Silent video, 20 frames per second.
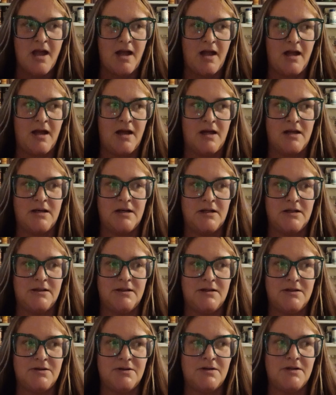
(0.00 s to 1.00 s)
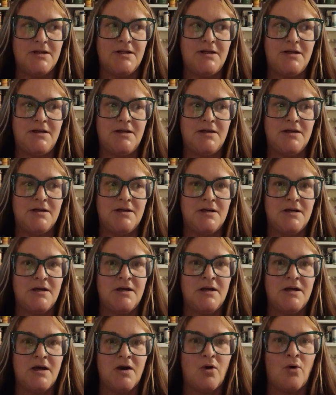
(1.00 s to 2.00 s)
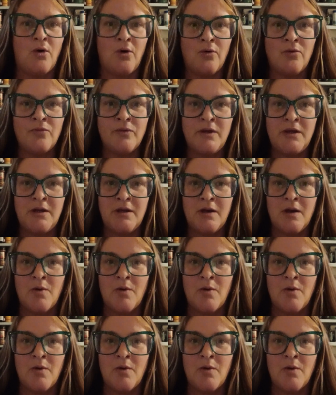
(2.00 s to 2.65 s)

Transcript: and literally only